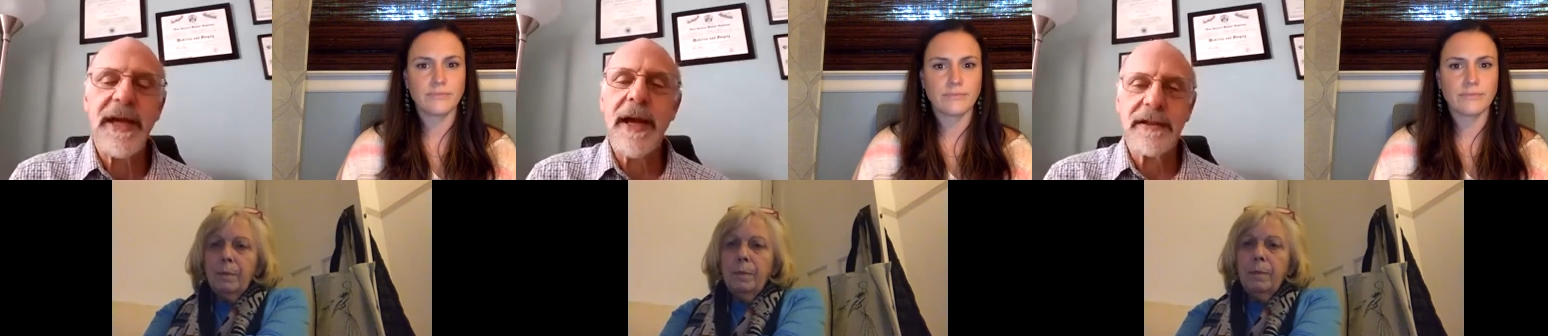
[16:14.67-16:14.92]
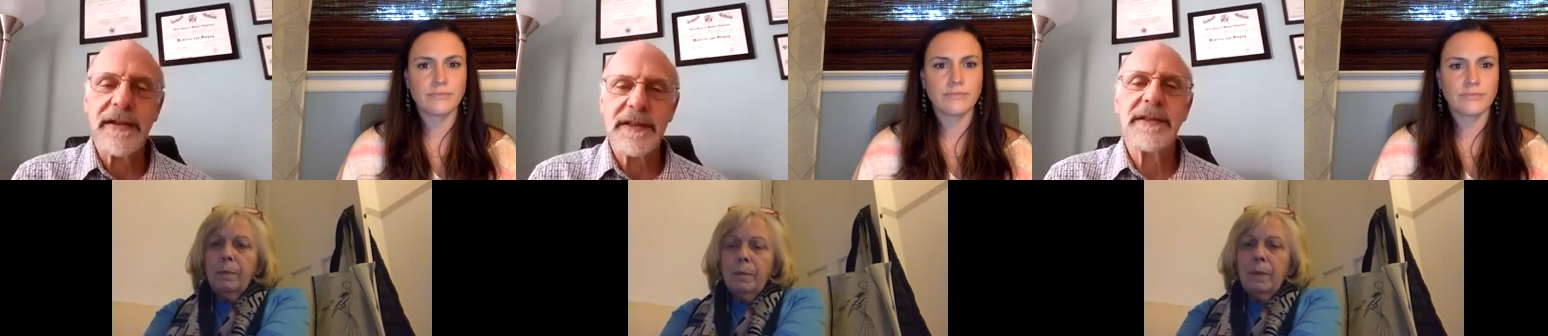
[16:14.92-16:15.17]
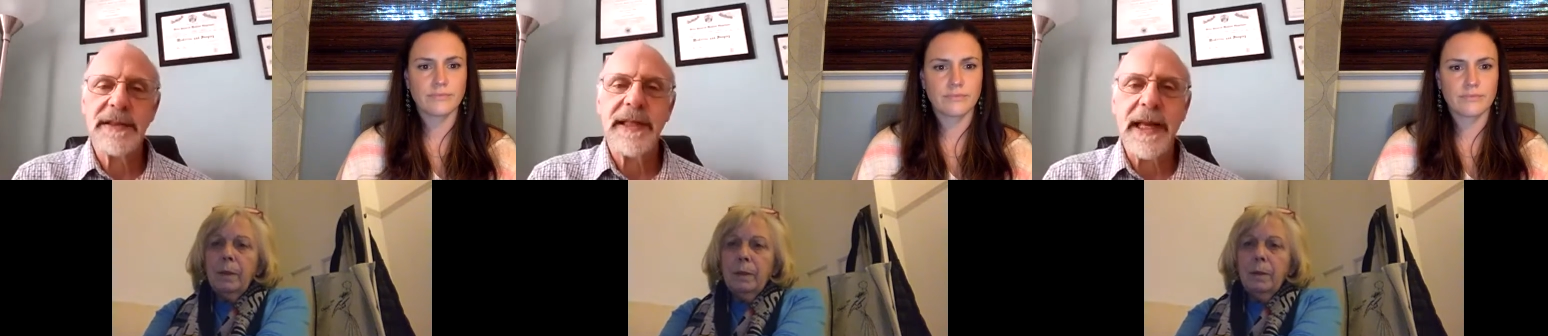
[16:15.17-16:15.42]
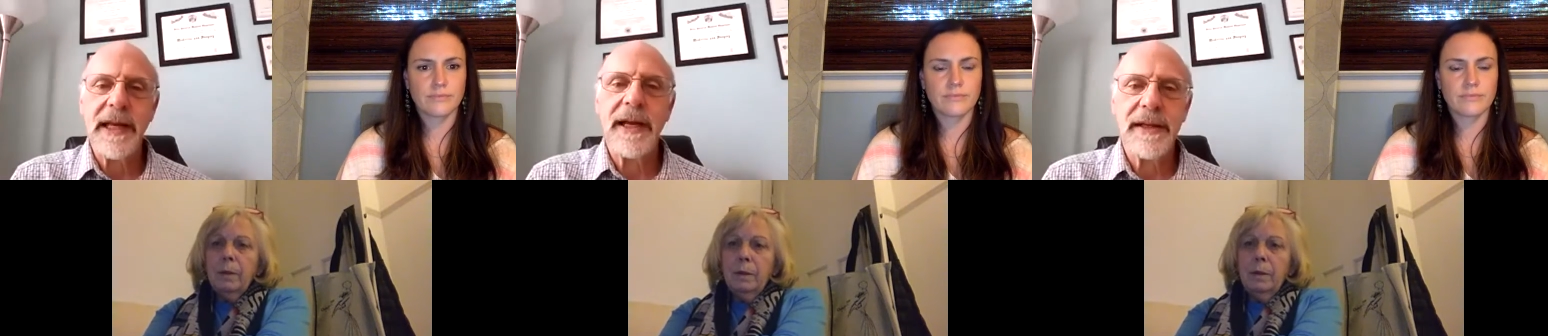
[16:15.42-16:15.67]
Speaker 1: toxins and
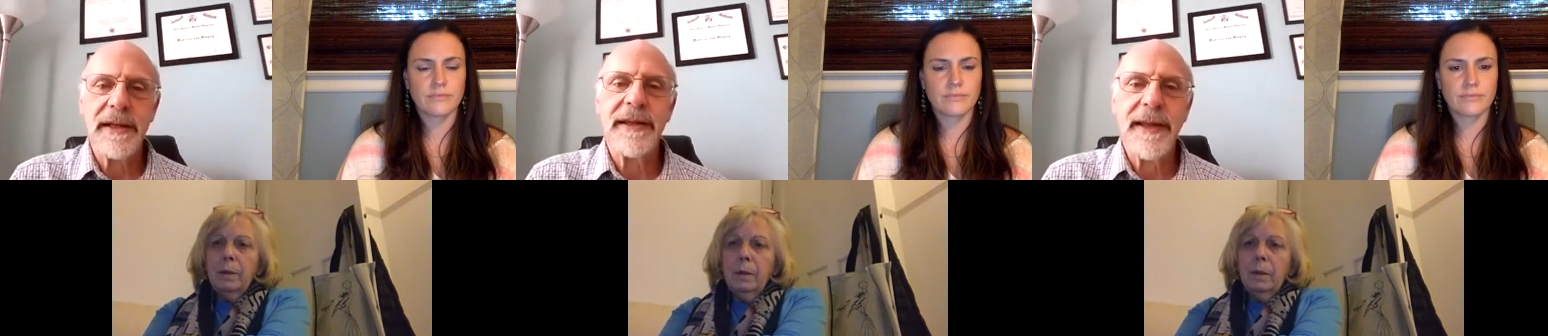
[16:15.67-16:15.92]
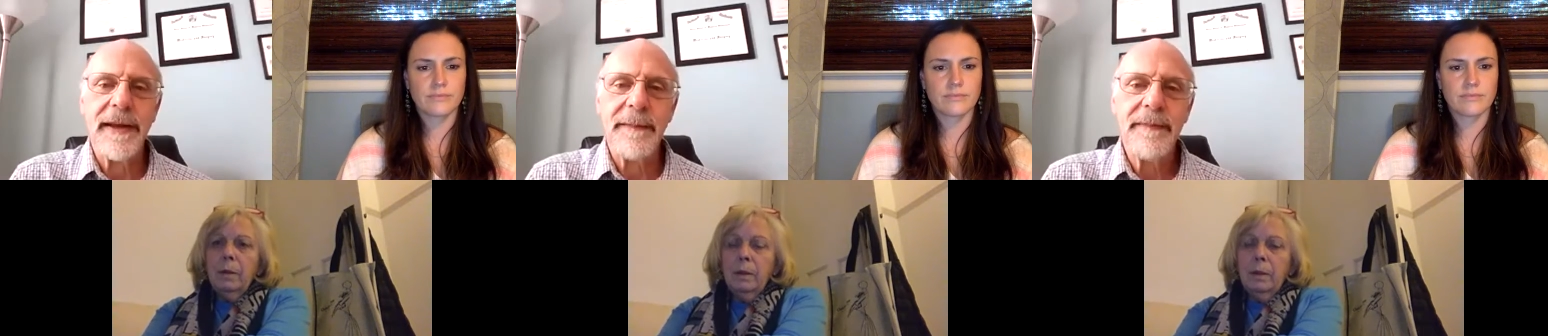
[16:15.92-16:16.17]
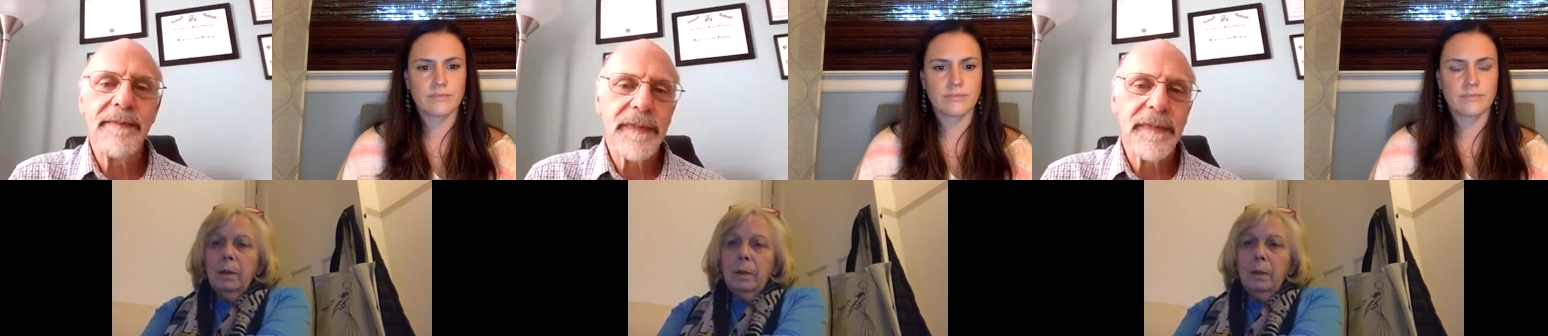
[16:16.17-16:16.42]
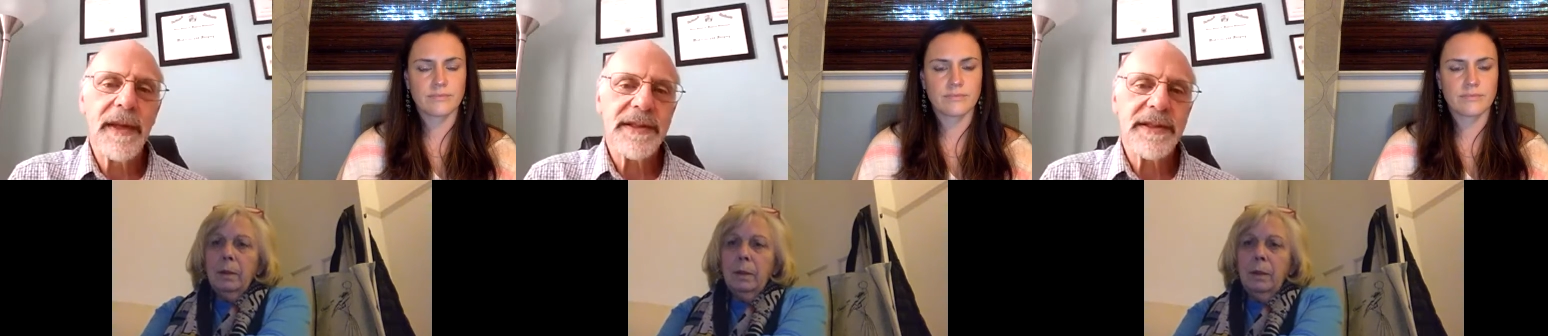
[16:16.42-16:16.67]
that kind of thing.
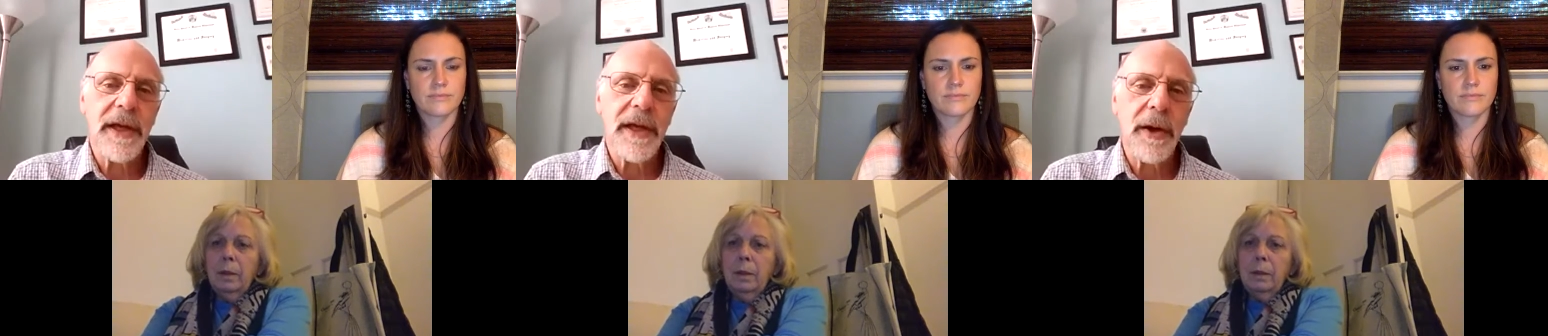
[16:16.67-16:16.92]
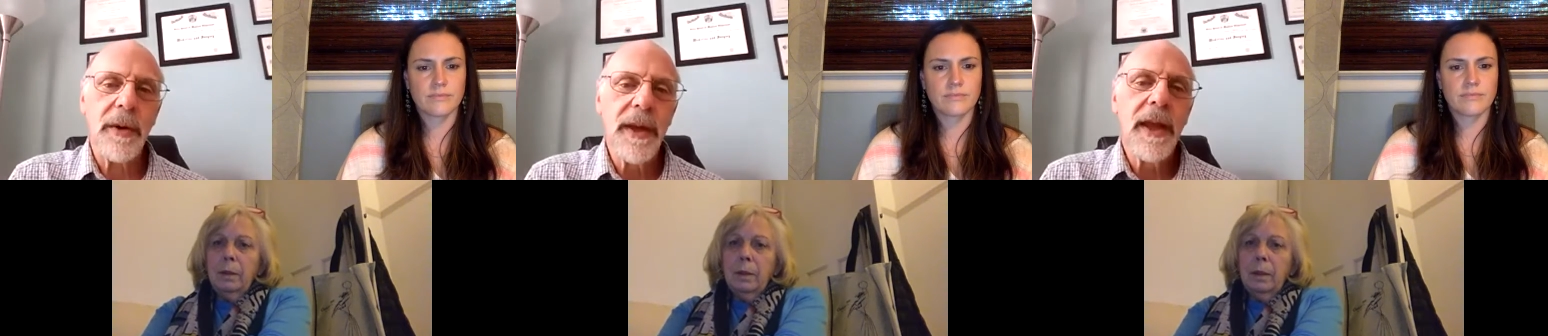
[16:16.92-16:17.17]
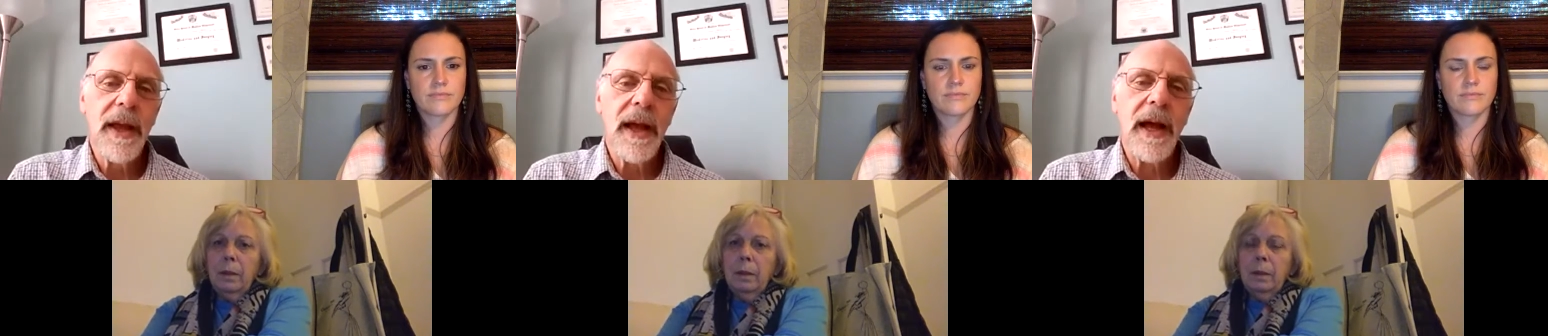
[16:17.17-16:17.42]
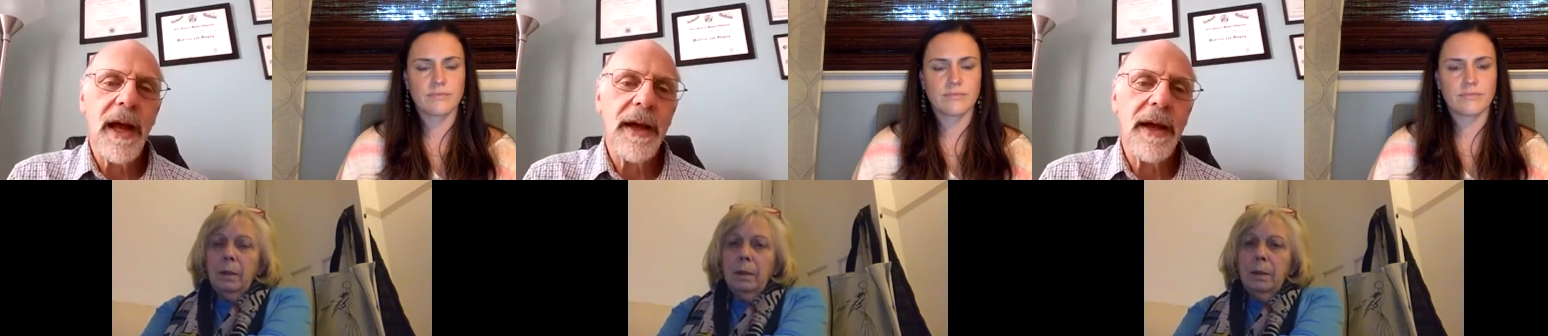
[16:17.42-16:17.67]
So,
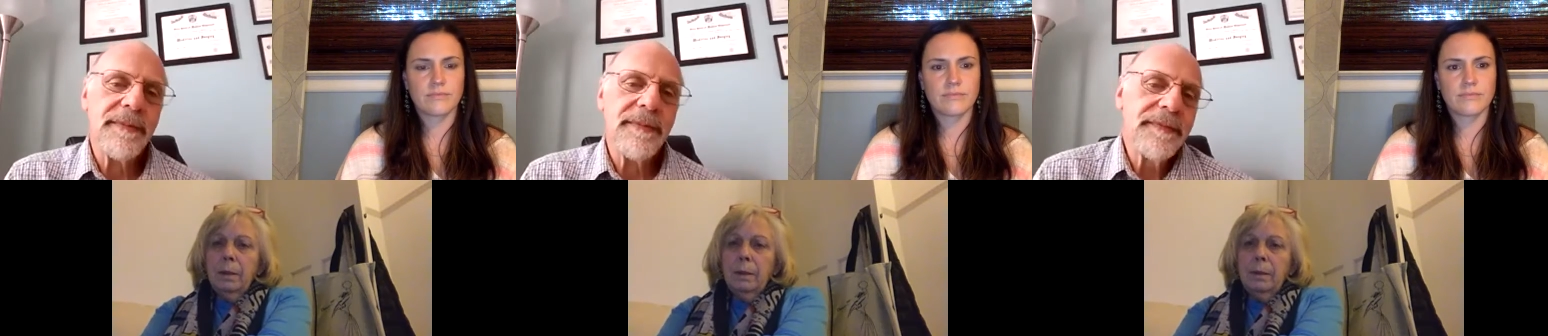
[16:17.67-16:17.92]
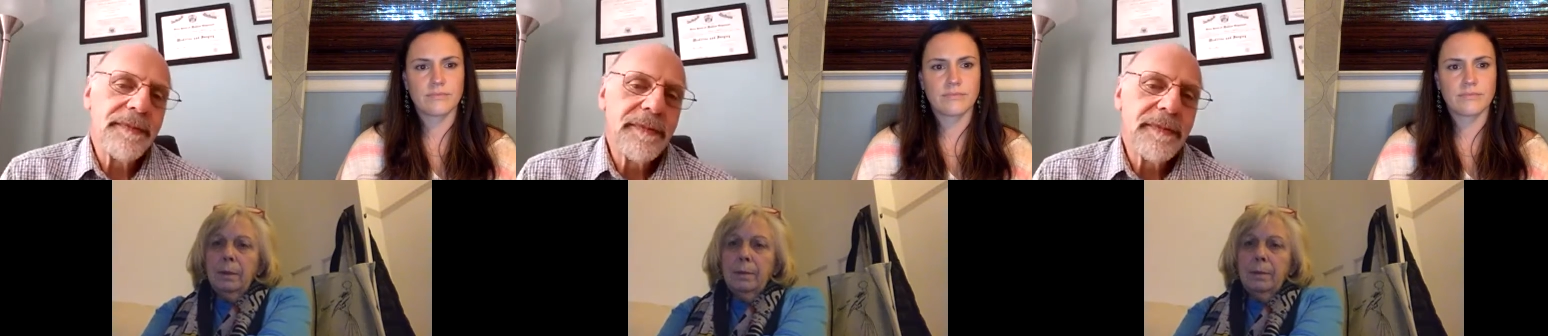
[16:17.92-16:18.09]
um,